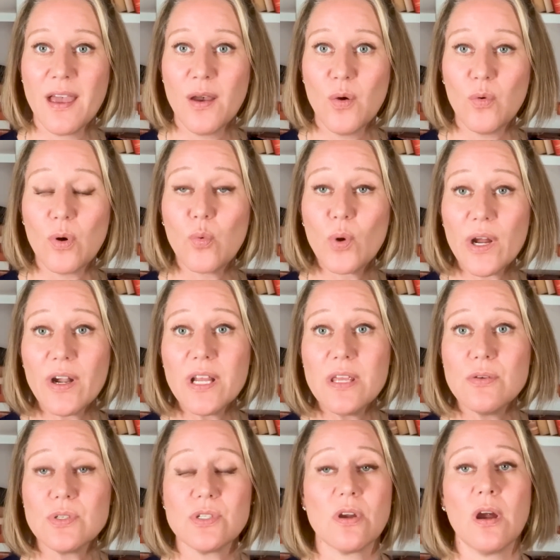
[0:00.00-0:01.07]
Well, where do
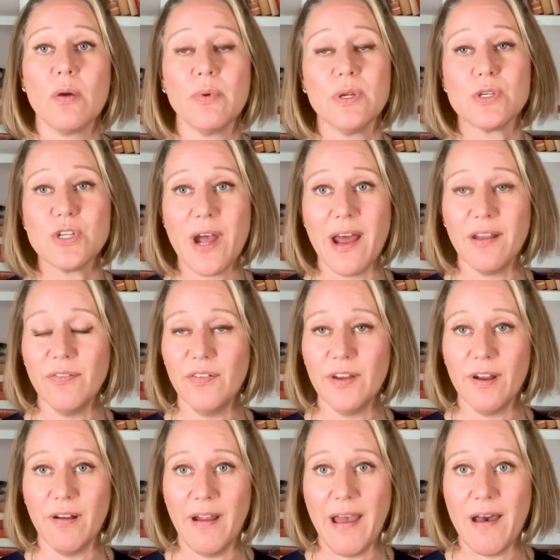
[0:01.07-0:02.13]
you start when you're trying to
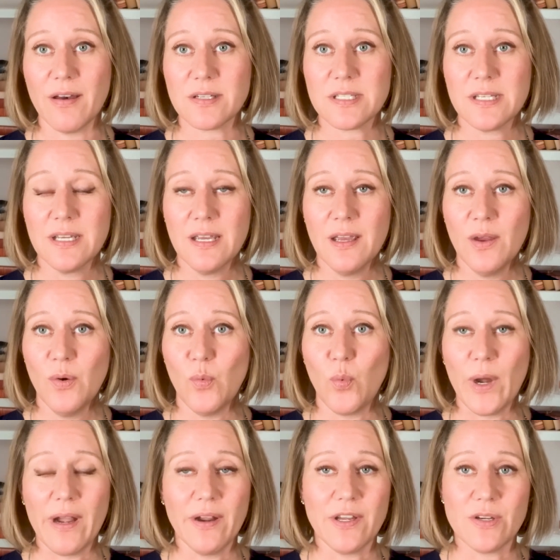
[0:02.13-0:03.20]
figure out
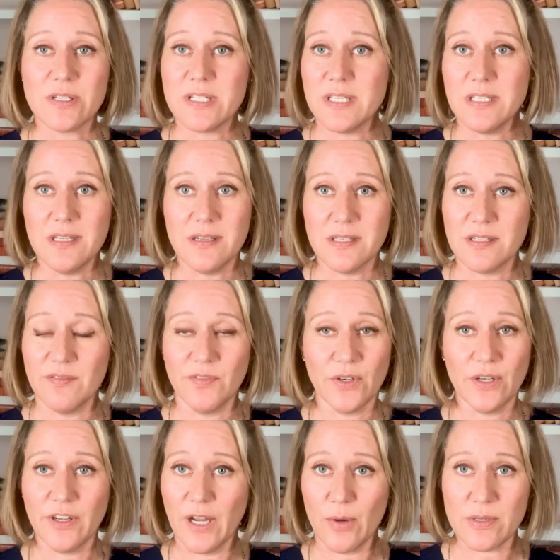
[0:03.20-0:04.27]
where your dizziness and
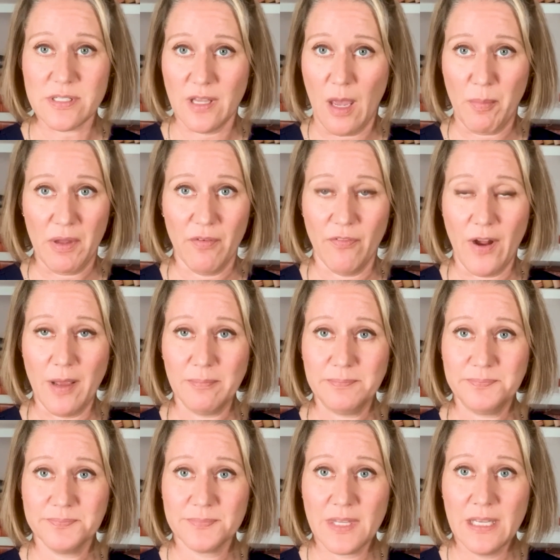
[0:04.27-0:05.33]
vertigo is coming
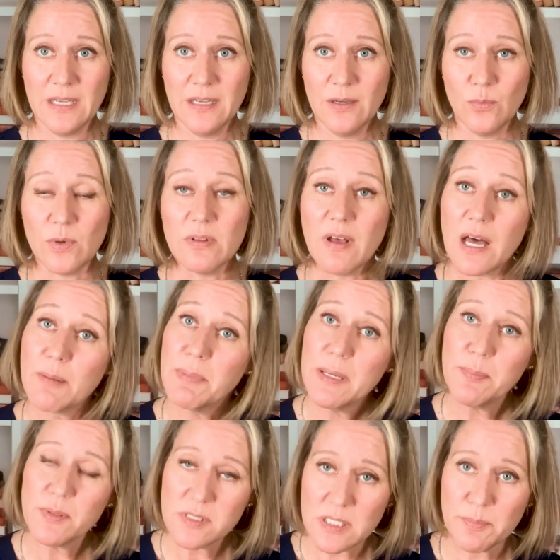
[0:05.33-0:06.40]
from? Well, a lot of
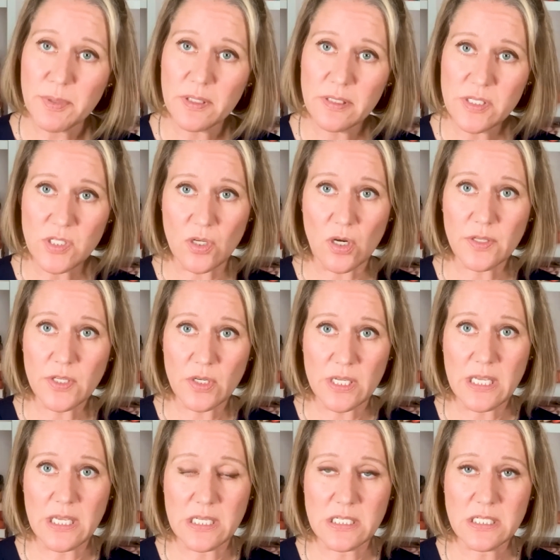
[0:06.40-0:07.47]
people typically start their
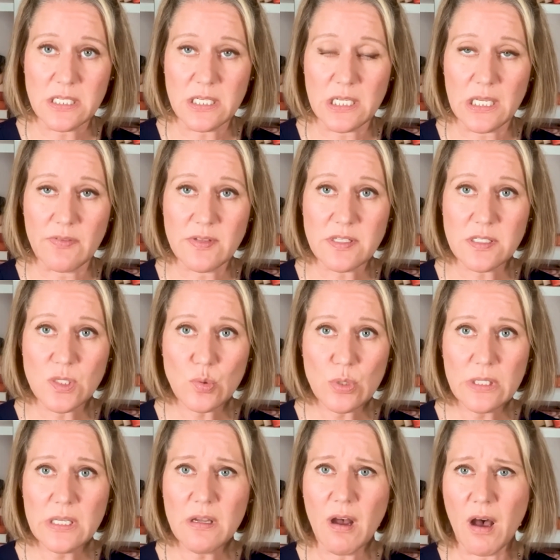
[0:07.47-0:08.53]
ENT. This is a
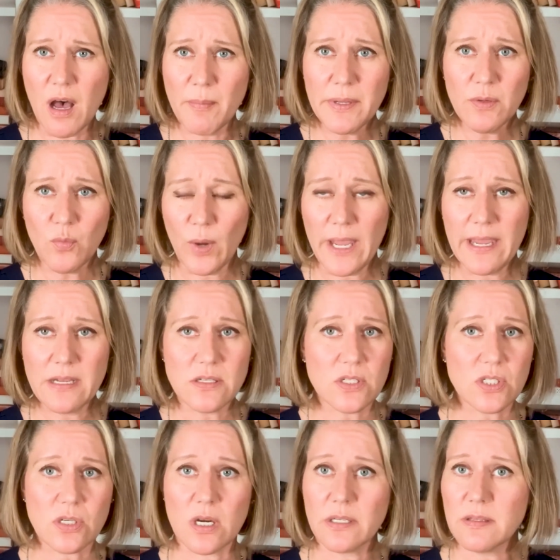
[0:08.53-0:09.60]
really common way to
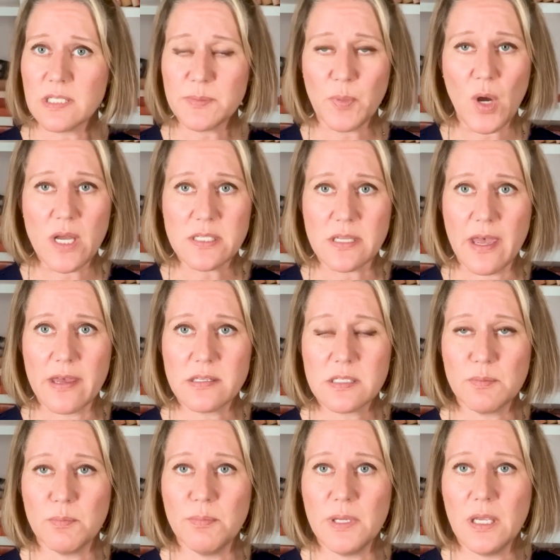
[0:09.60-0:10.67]
start this
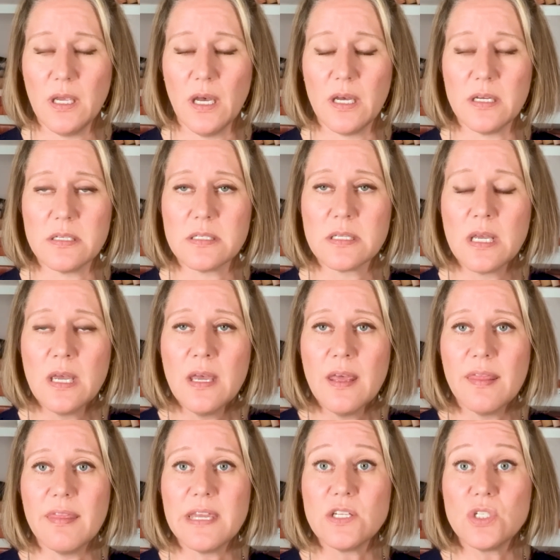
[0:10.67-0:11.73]
process because
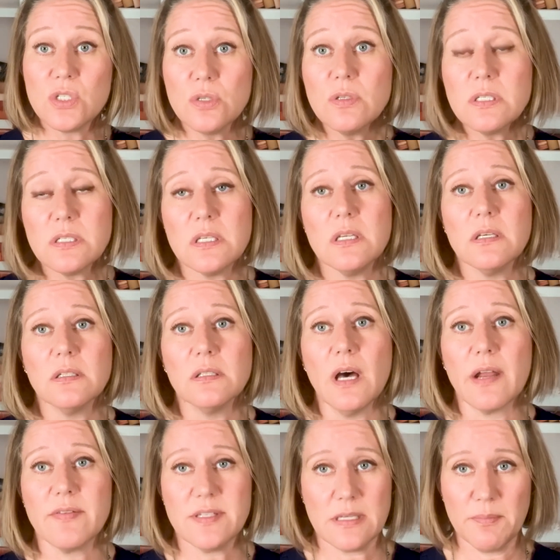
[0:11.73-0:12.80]
they do see a
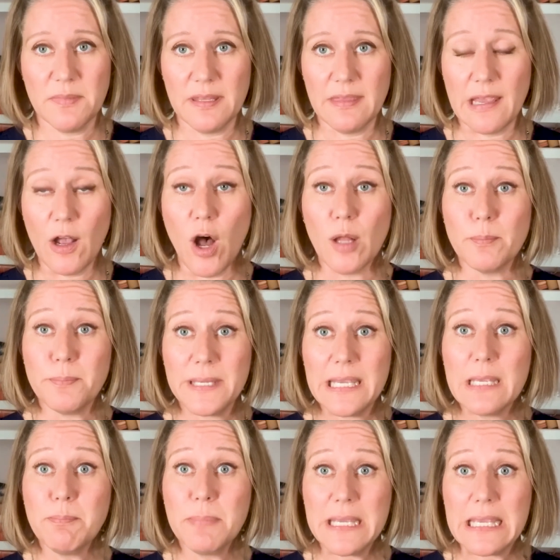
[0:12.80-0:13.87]
lot of something they call
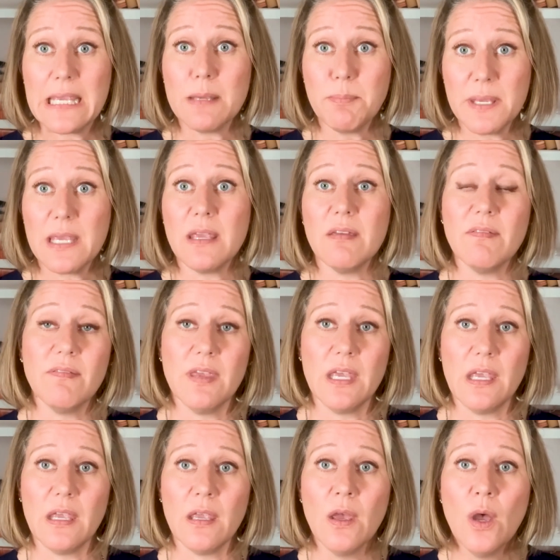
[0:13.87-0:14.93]

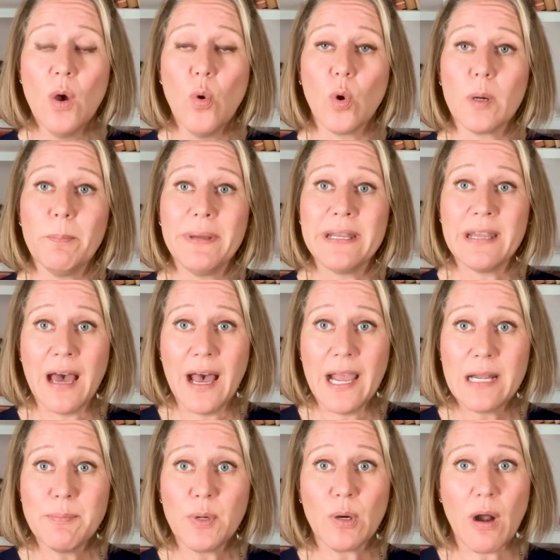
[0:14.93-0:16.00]
BPPV, or
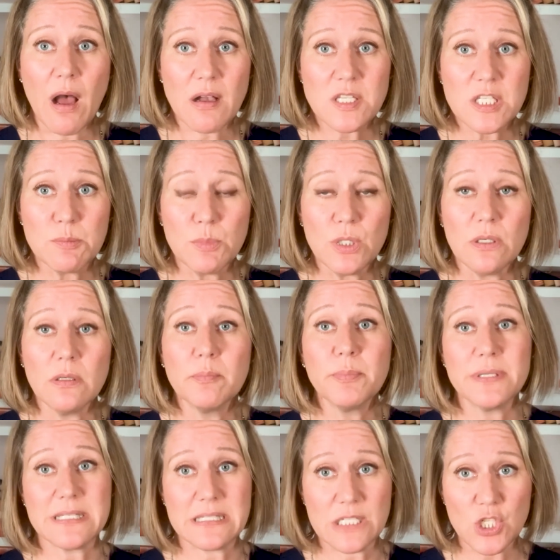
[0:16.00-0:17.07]
benign paroxysmal
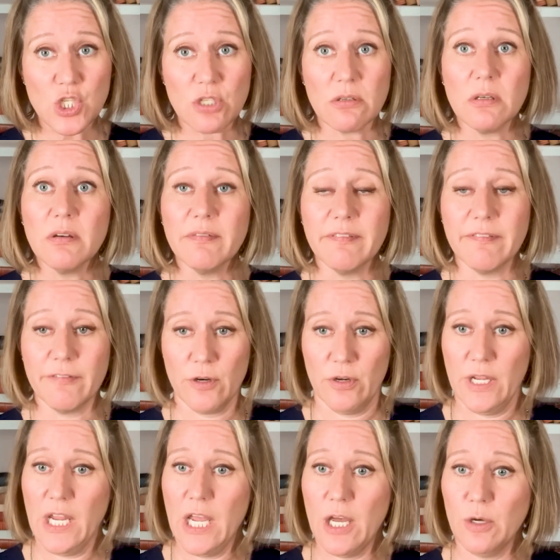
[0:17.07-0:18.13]
positional
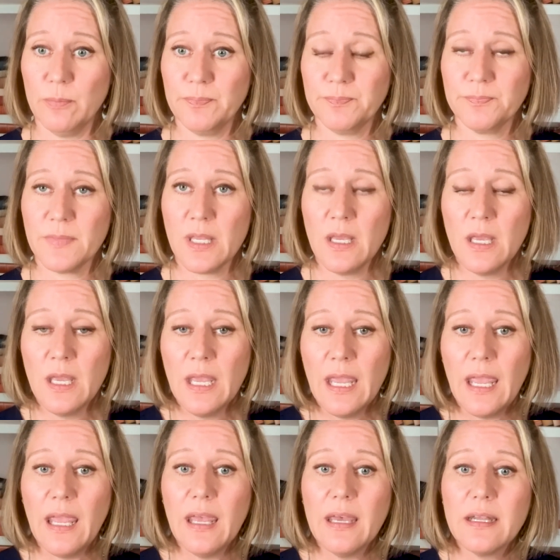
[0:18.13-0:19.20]
vertigo.
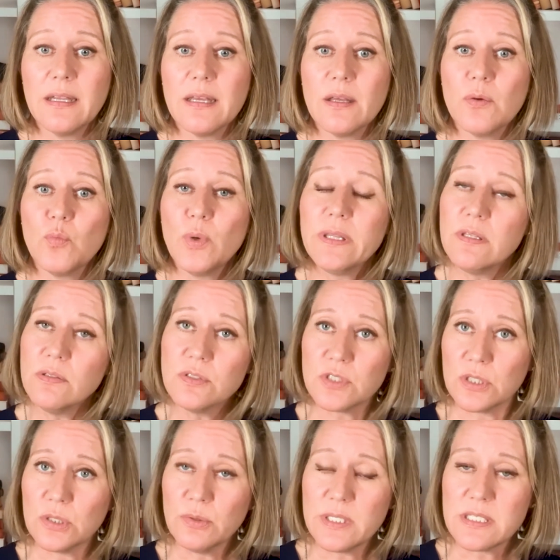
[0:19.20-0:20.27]
And what
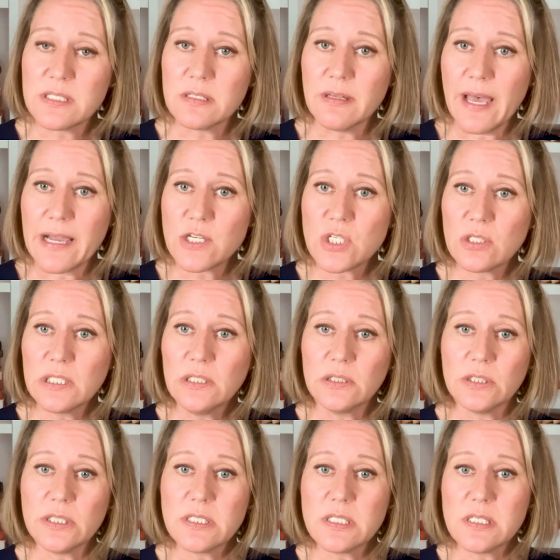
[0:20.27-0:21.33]
they'll do is they'll actually
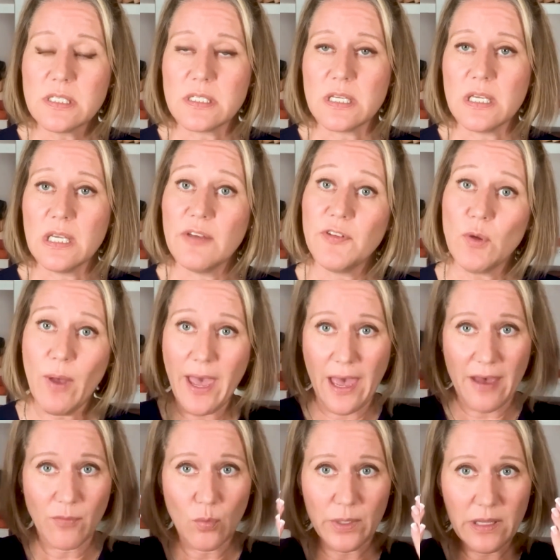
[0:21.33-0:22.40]
look to see if you
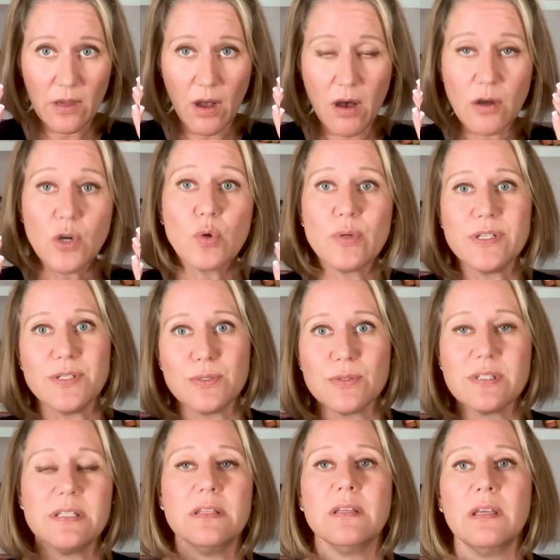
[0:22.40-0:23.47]
have what they call
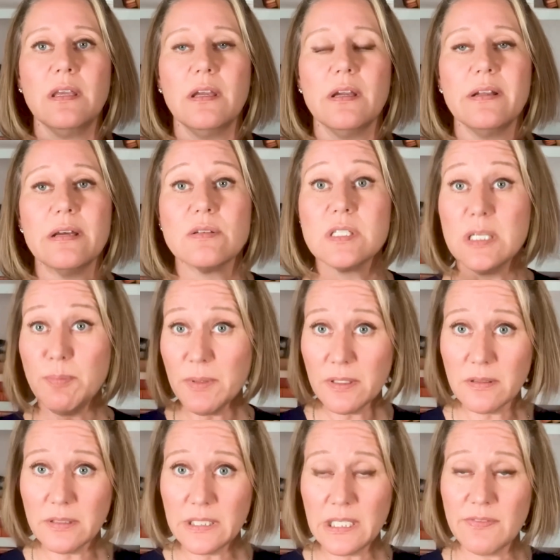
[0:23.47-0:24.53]
crystals in the ear. Now,
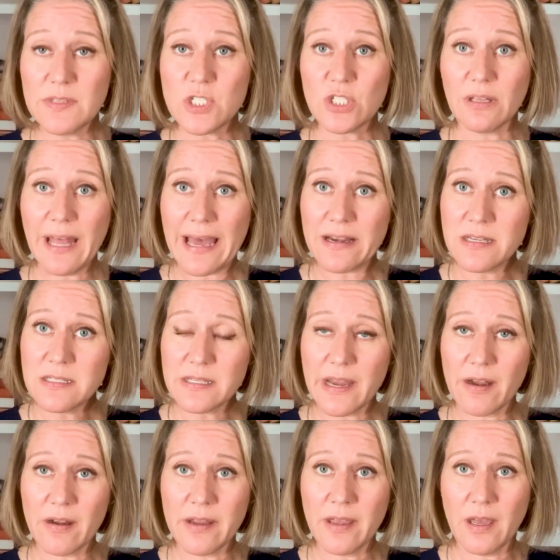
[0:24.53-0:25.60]
typically in the gelatinous
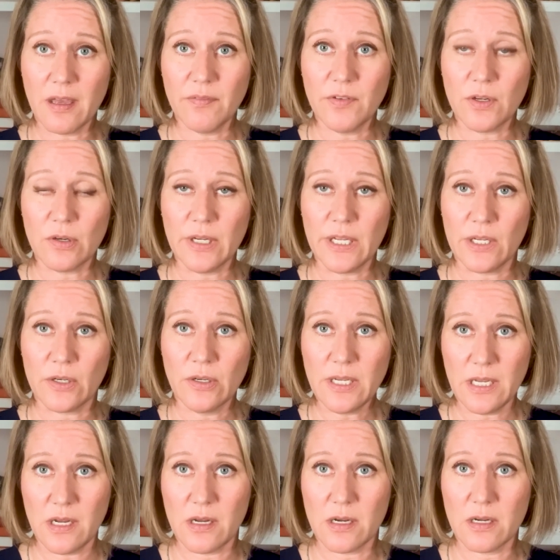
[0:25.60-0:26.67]
area of your inner
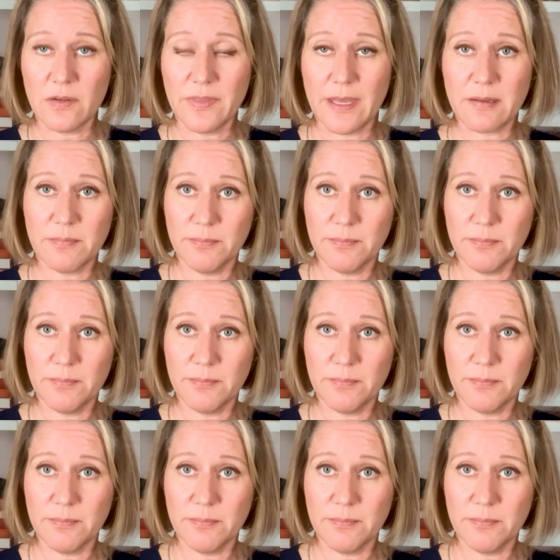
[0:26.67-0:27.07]
ear that